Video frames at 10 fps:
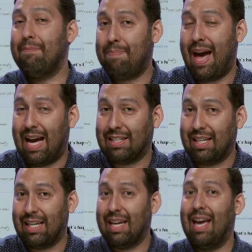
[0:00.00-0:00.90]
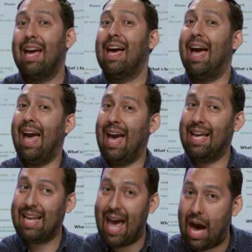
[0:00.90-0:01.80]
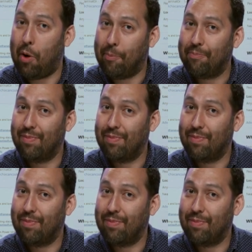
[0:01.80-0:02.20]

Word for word: impacting mm-hmm. and how.